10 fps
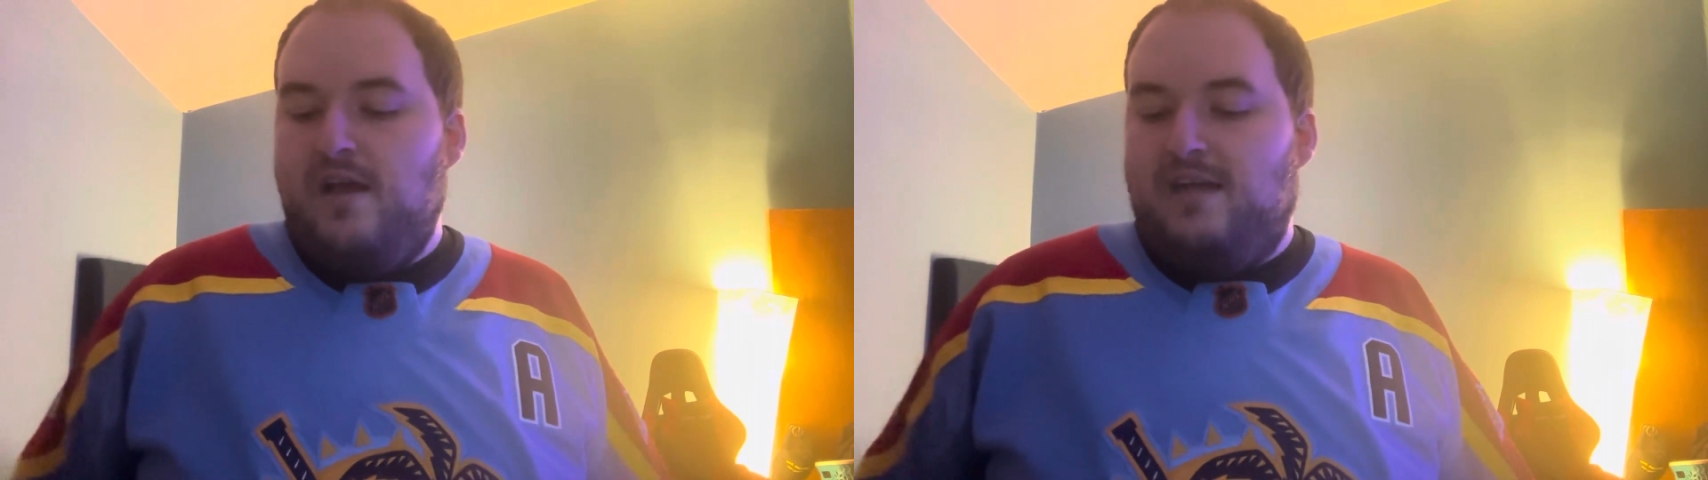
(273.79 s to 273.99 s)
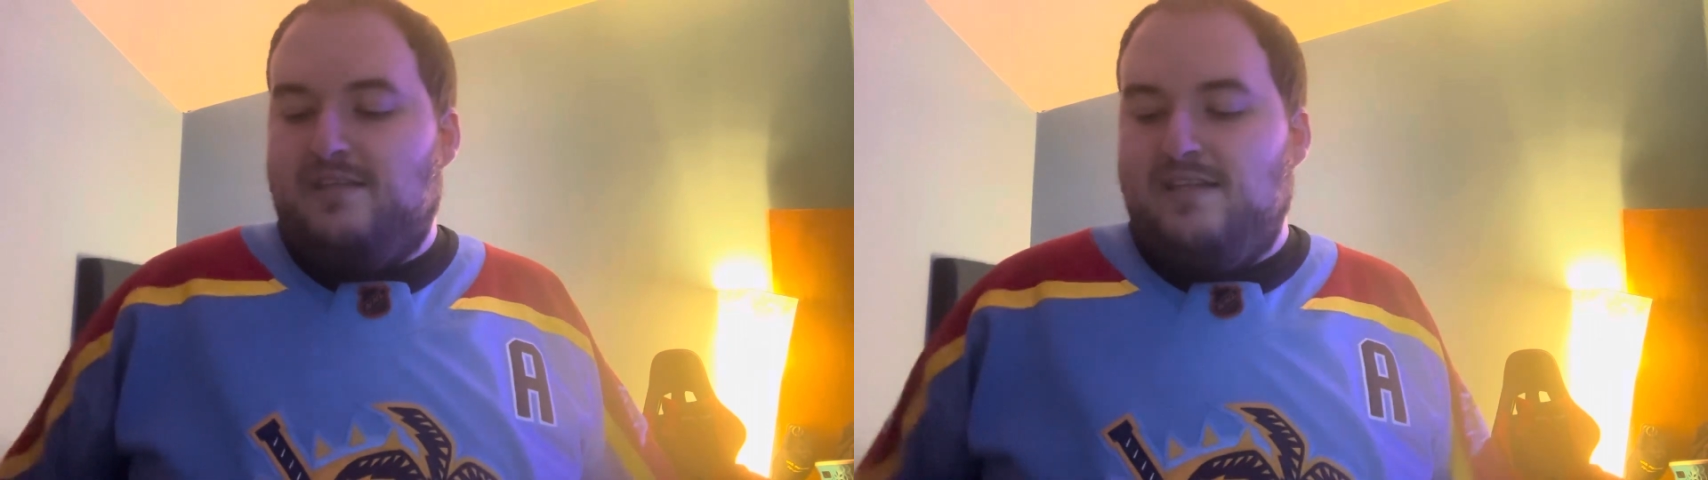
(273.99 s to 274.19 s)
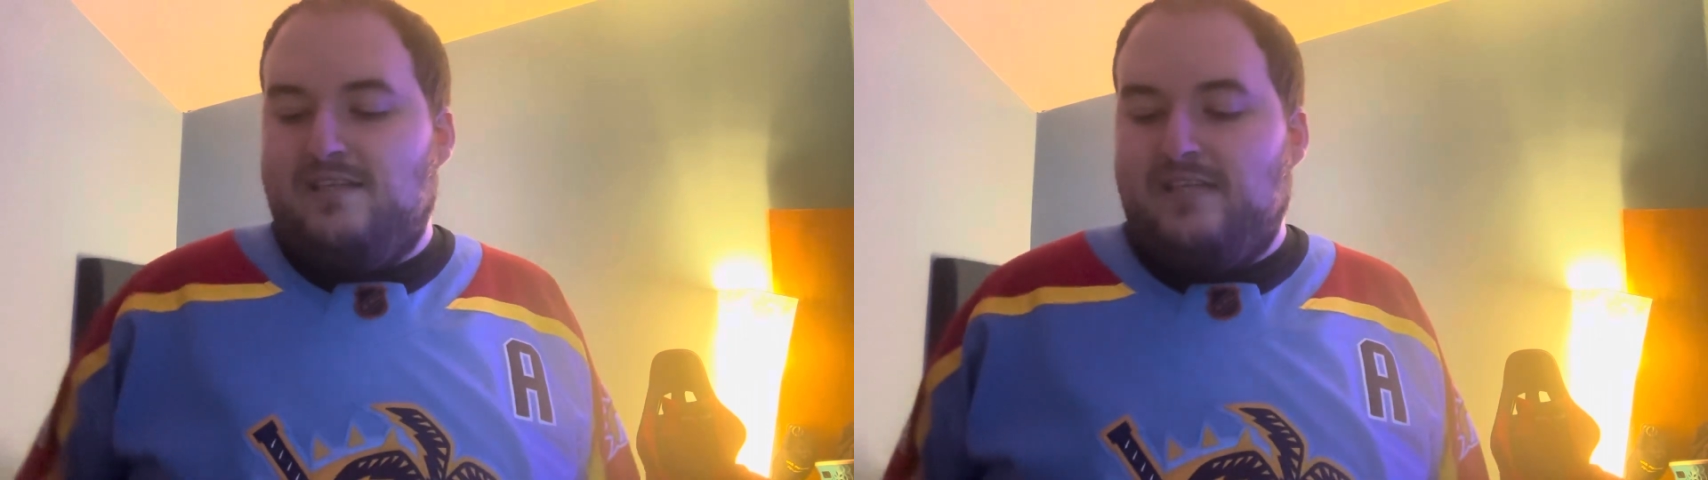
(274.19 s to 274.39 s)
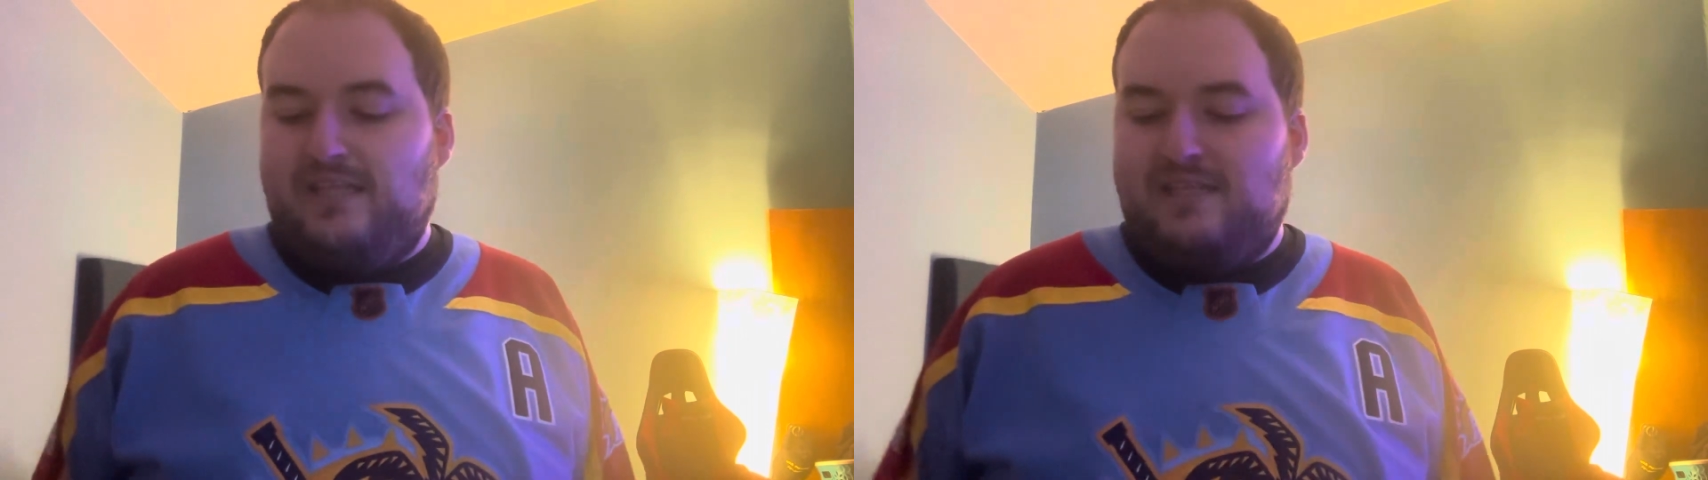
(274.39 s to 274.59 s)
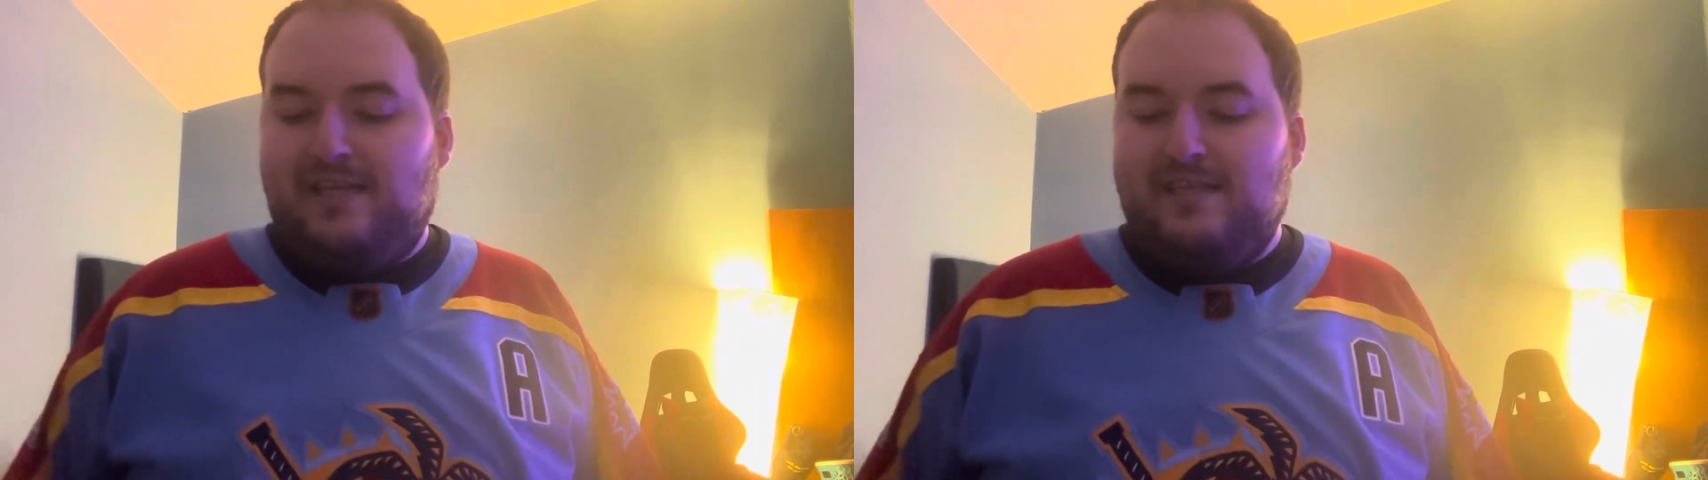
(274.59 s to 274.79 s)
assist of
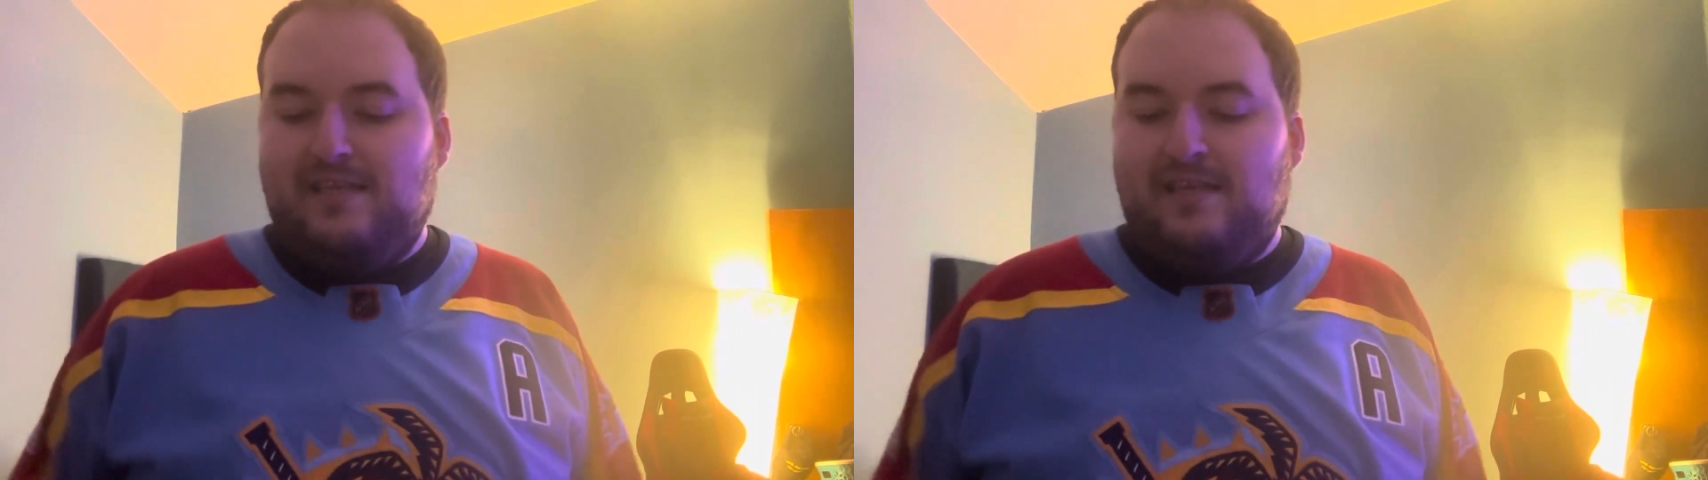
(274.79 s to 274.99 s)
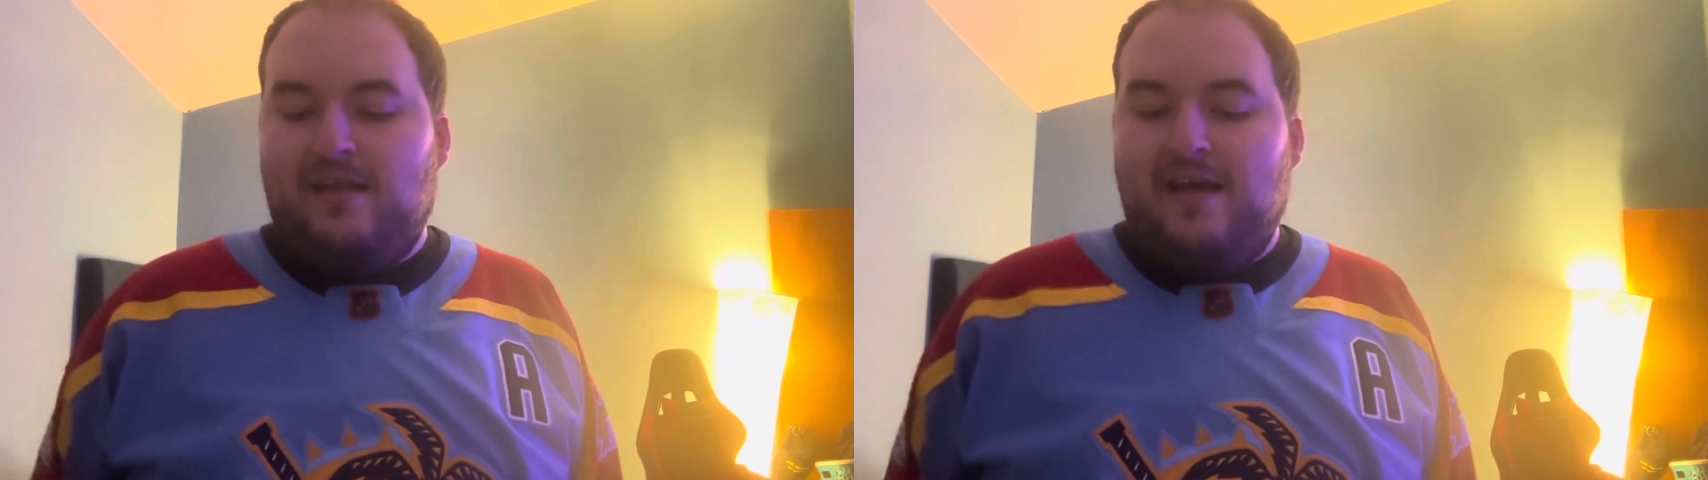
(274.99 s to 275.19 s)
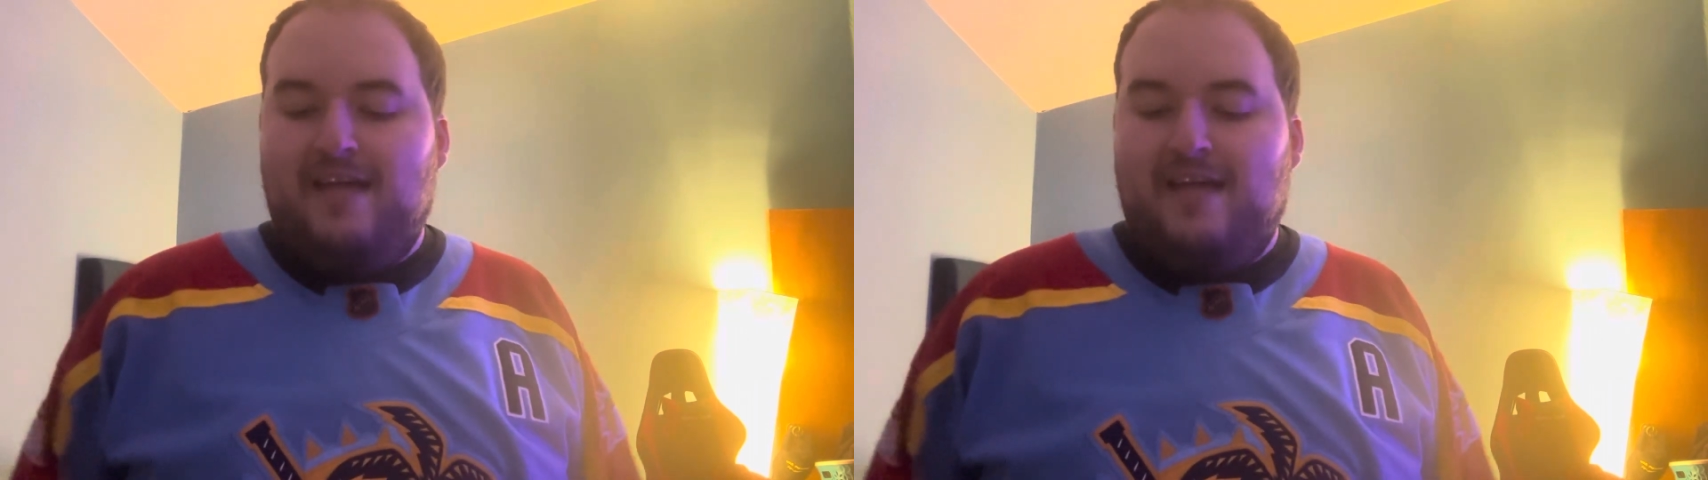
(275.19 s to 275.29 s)
the season.